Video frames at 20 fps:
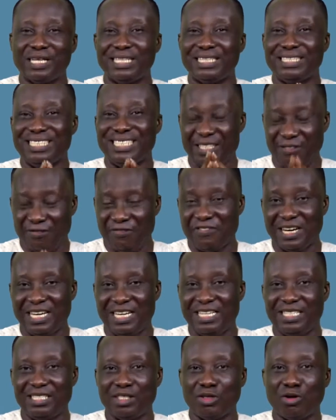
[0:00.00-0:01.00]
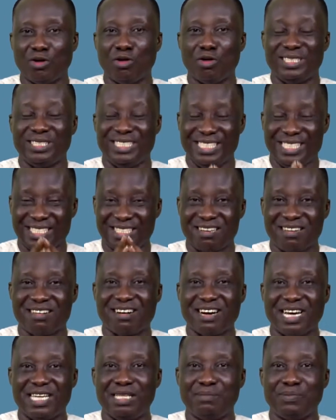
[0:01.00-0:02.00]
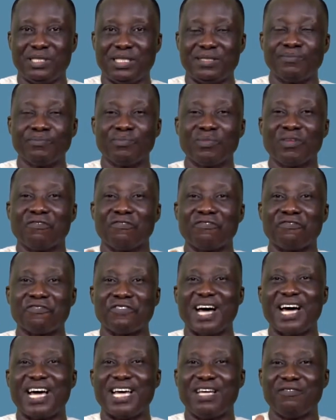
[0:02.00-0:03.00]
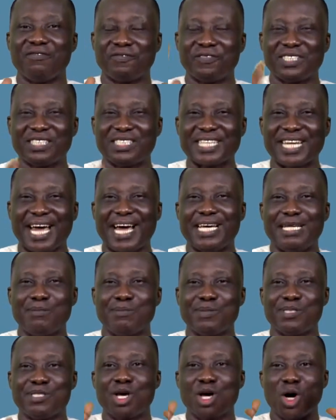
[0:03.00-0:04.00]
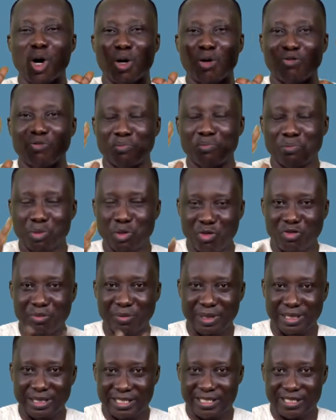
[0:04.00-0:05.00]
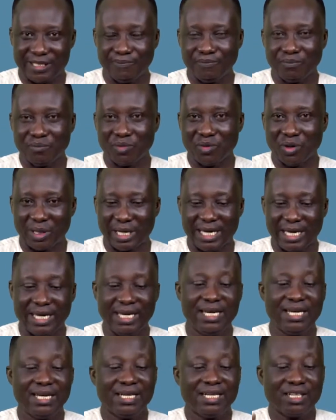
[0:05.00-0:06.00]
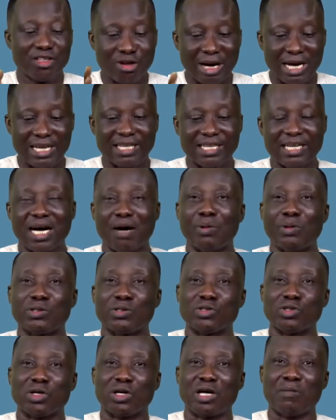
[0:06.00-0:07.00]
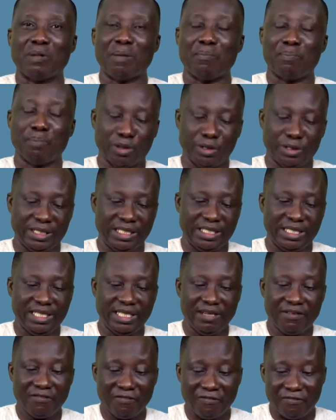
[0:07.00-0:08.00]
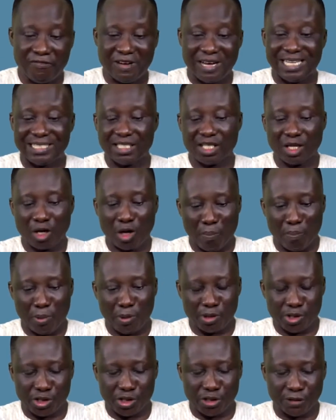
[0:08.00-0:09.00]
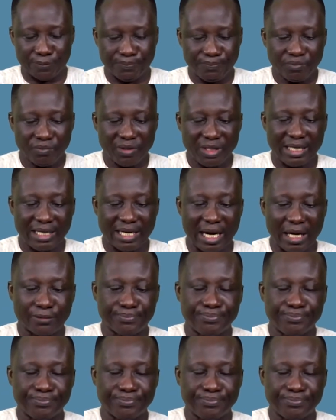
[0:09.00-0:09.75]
defined or described 5 types of movements. Okay? Right now, I want to talk about body fat composition. Now,